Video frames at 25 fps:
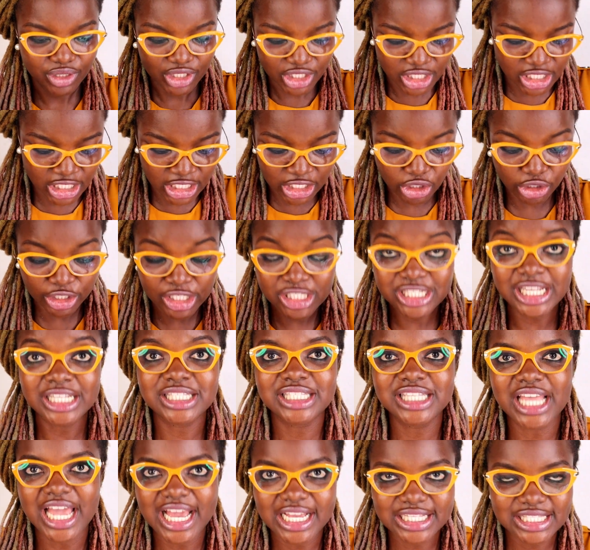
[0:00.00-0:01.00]
its
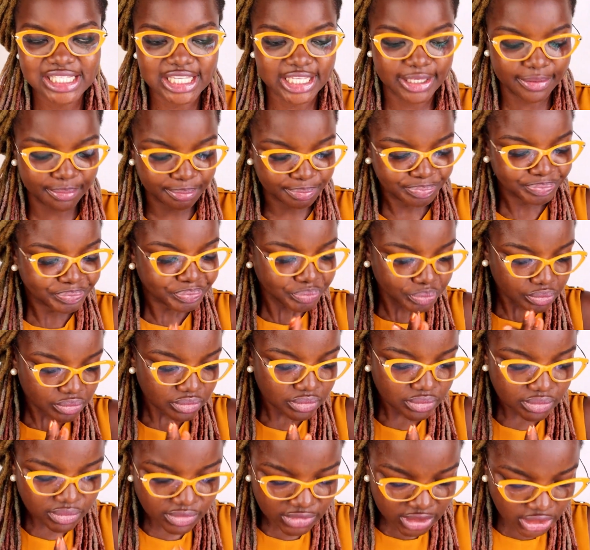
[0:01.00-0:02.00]
entirety.
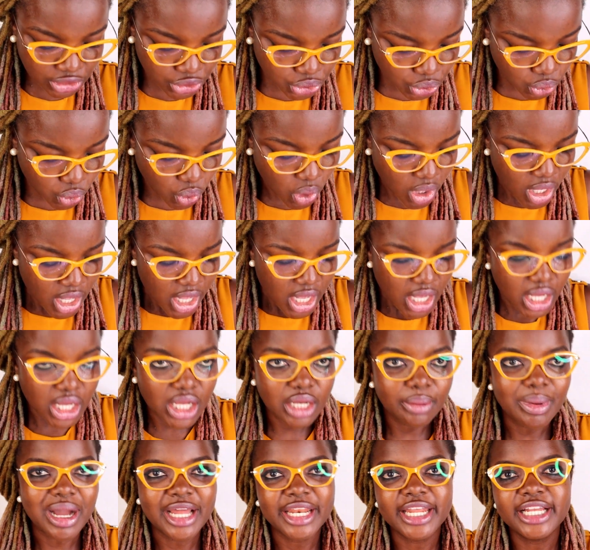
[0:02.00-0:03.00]
So
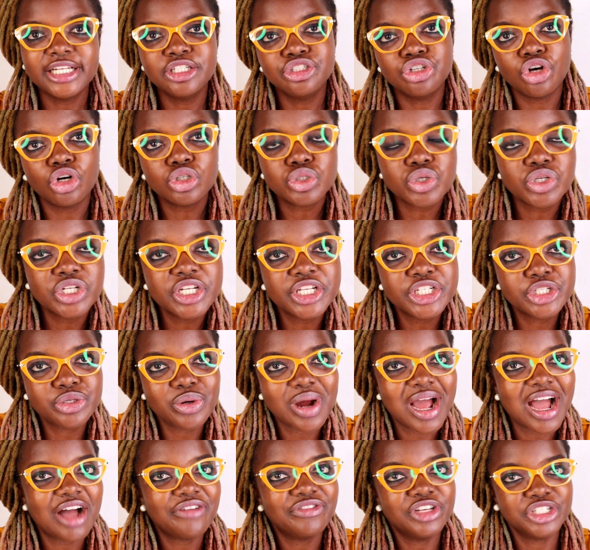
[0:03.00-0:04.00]
and then you also need to
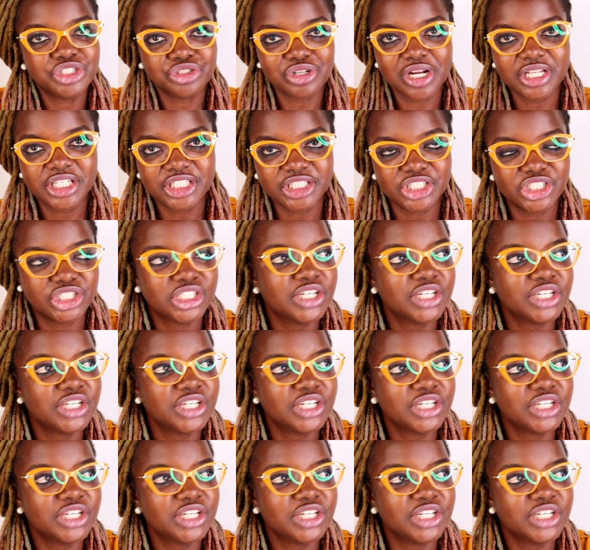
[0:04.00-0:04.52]
have a strategy.